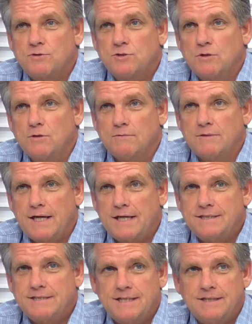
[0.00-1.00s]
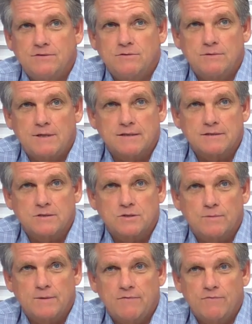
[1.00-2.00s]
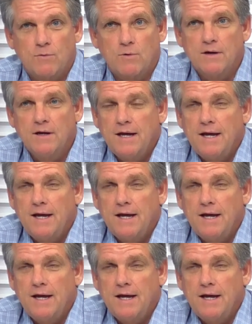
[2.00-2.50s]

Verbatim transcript: June nineteenth, two thousand twenty-four.